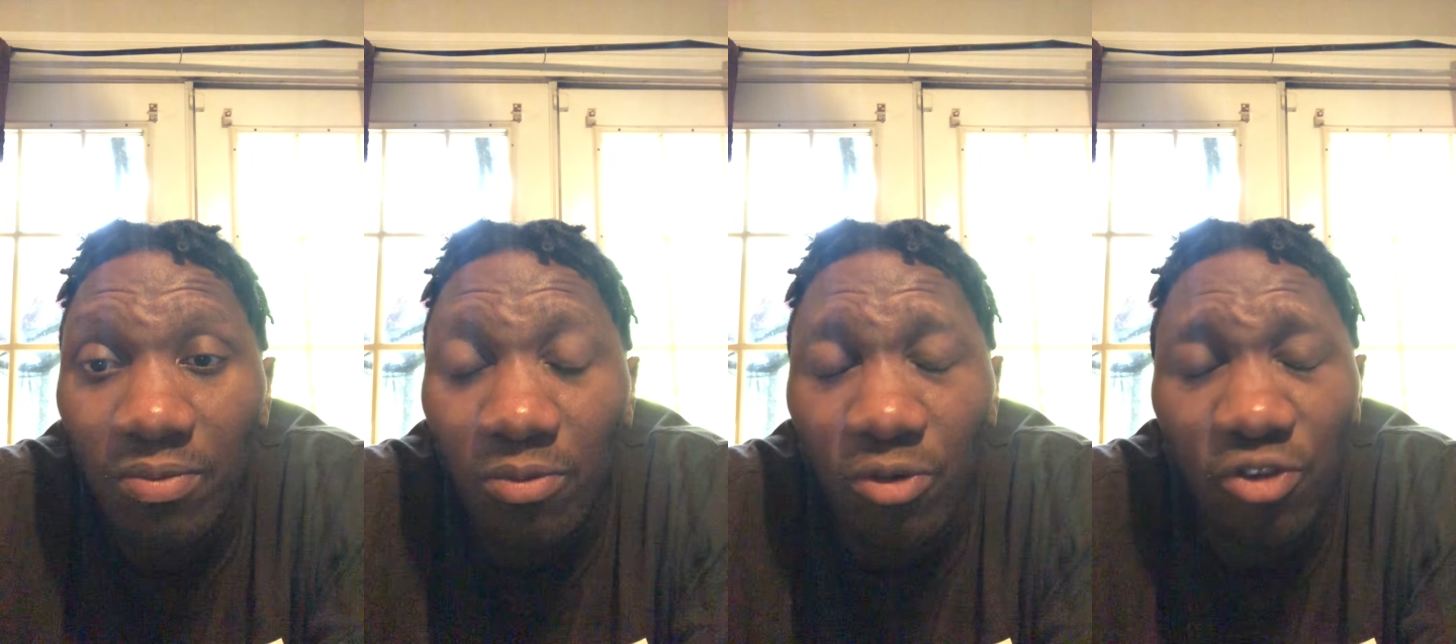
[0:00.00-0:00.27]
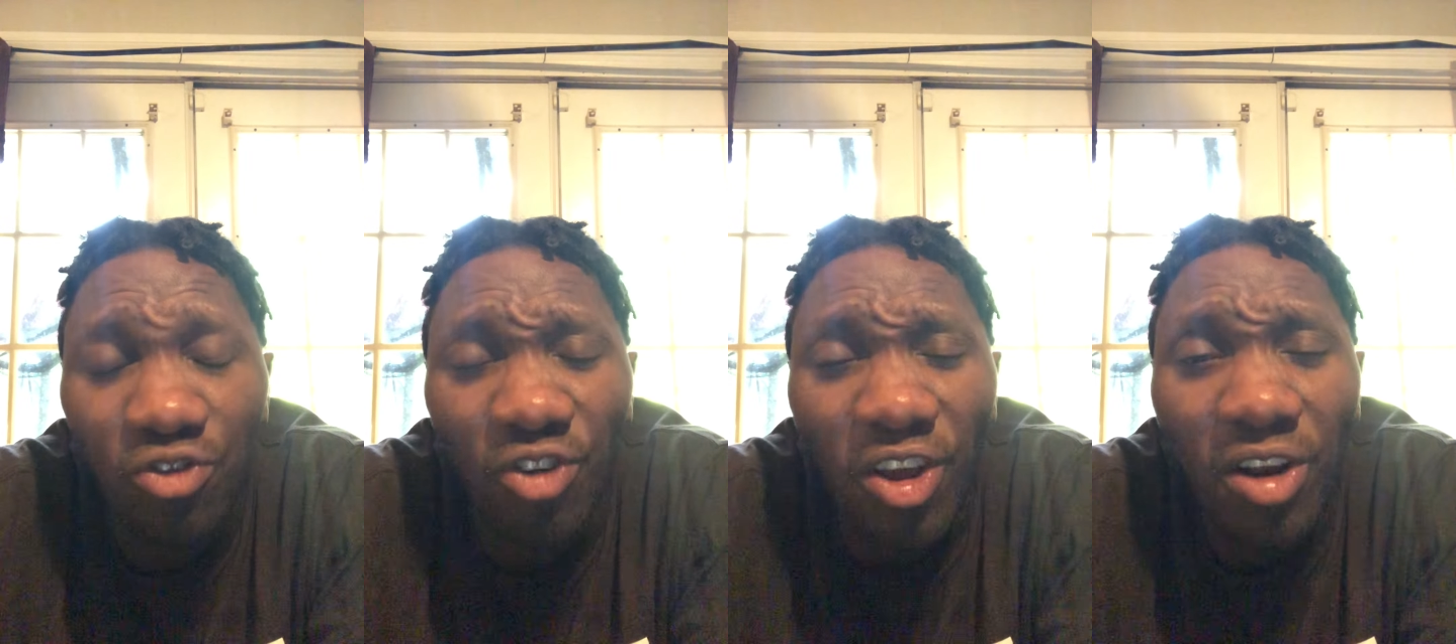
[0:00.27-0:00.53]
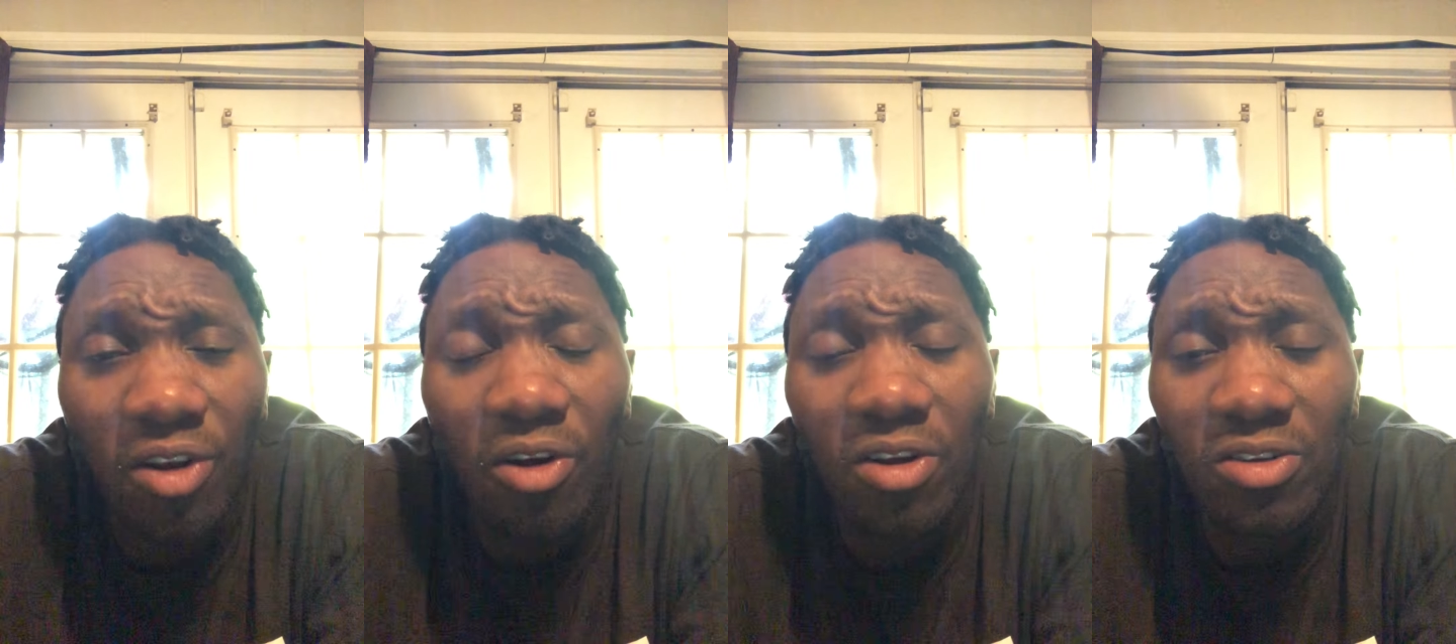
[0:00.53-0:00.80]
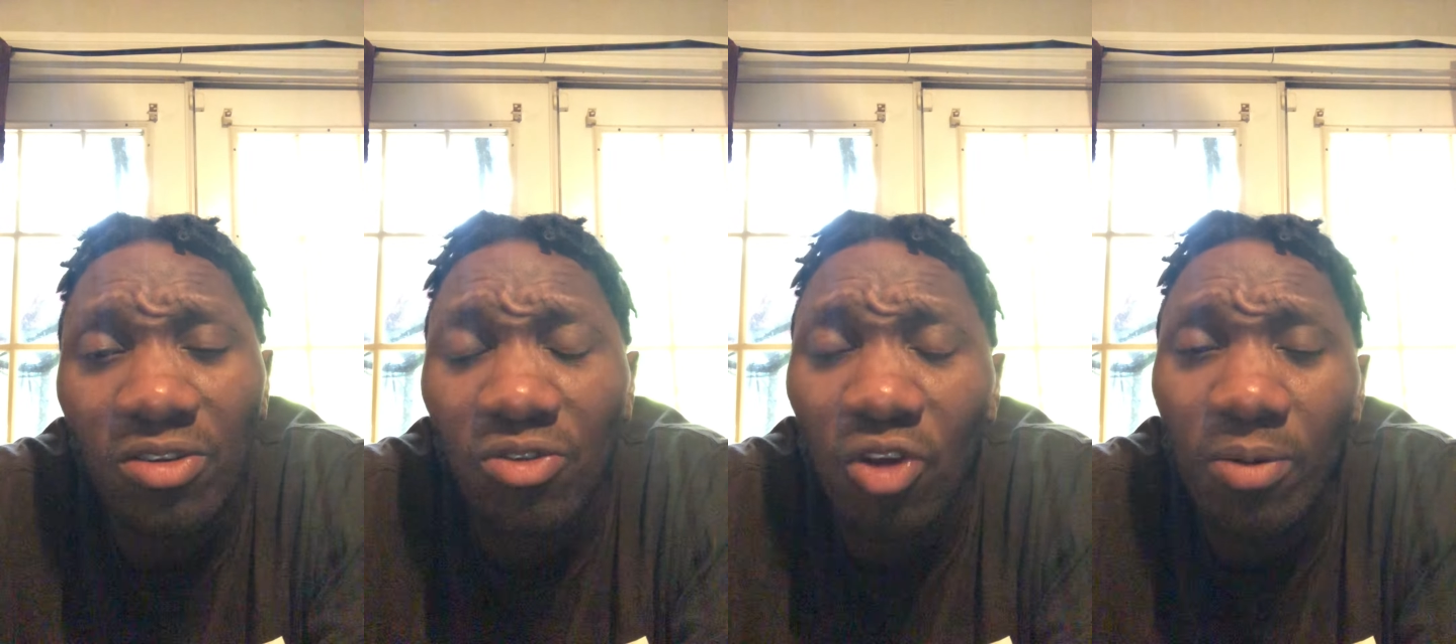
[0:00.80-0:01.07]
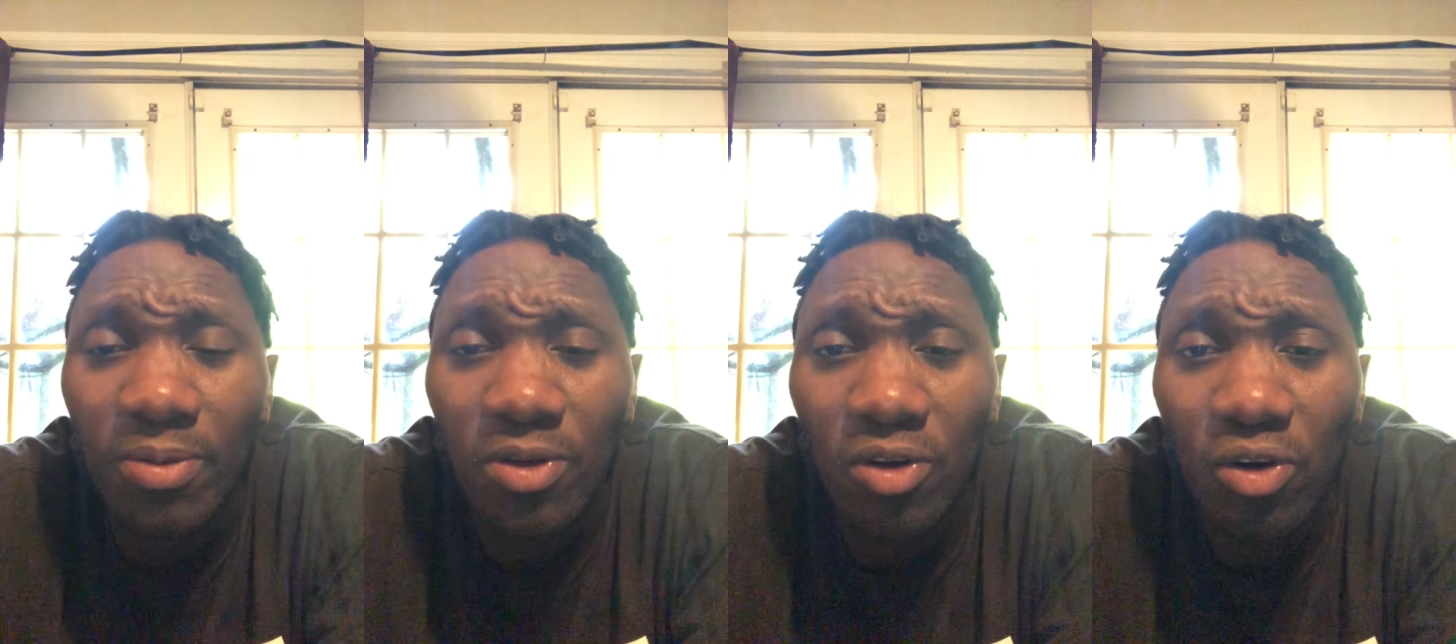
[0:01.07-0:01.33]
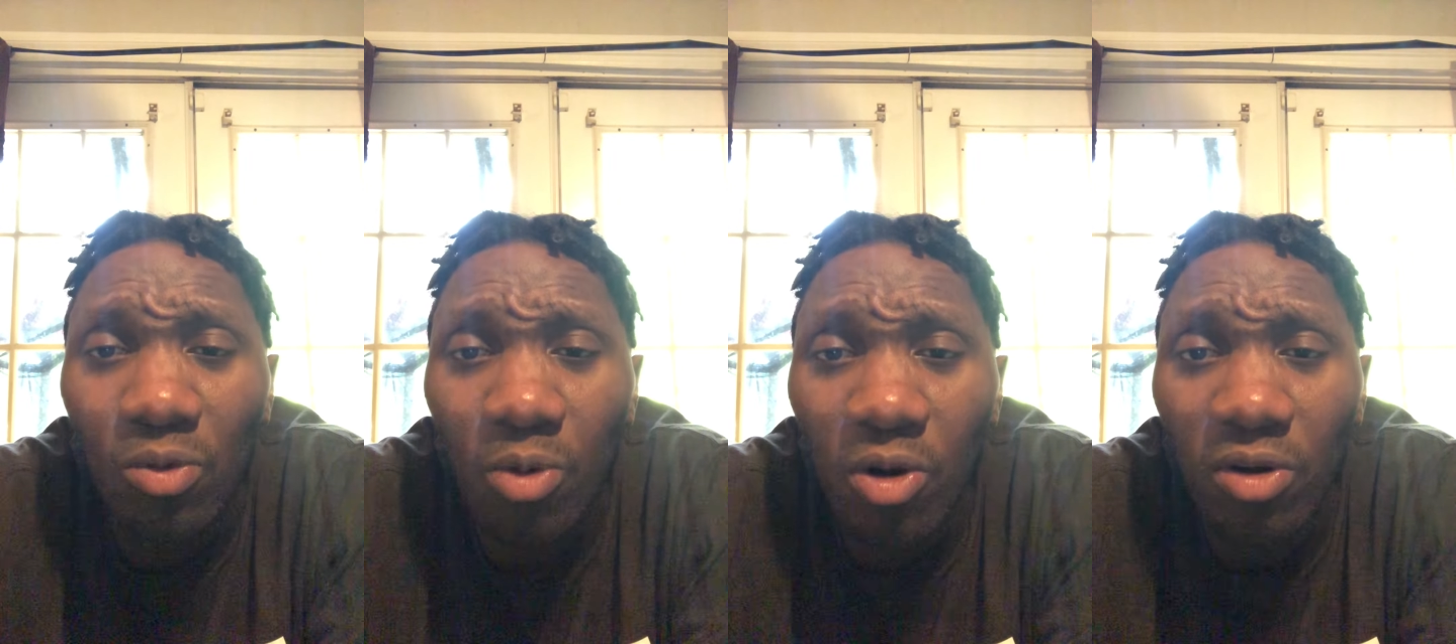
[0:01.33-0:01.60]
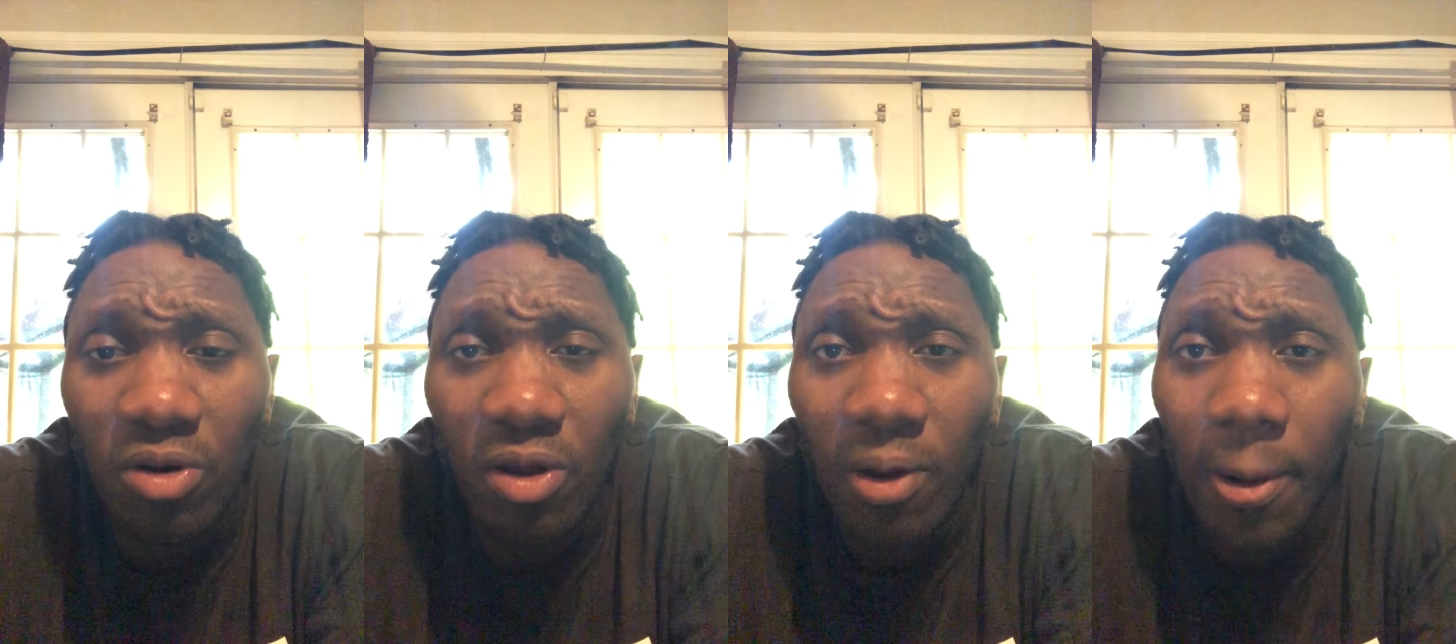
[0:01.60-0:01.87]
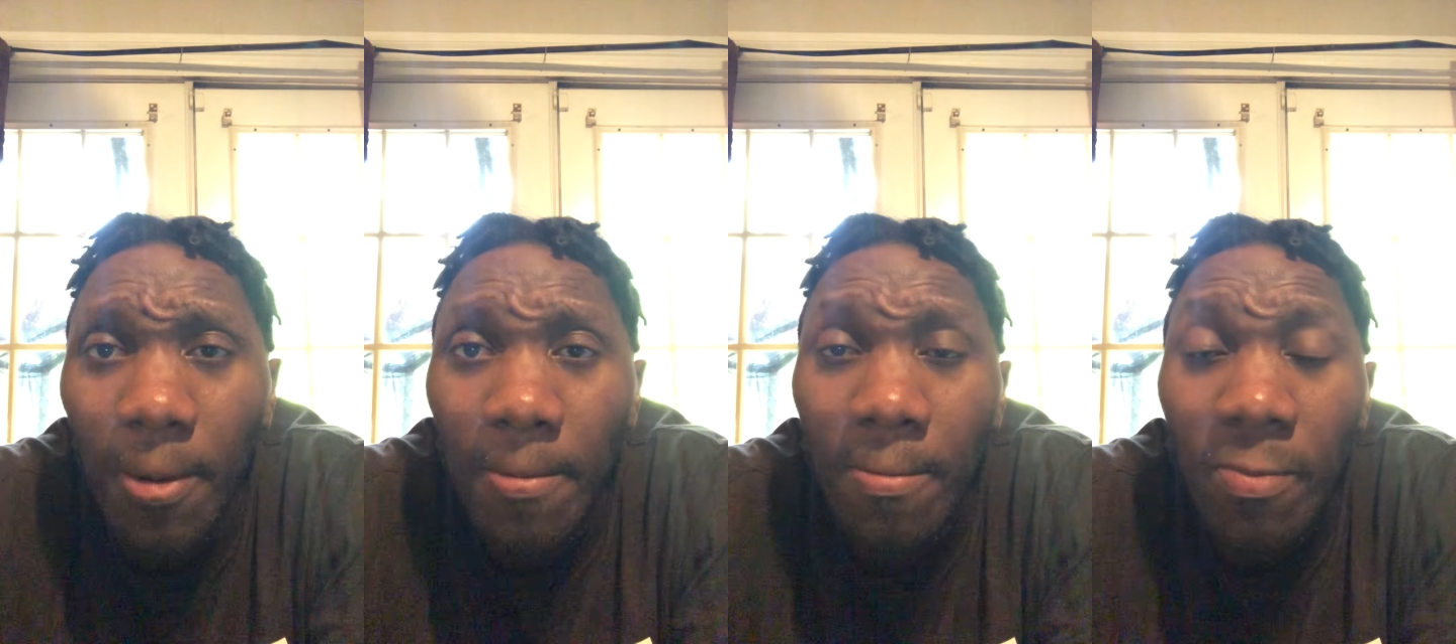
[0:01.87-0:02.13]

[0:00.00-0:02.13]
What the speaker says: Restraining orders normally don't work, though.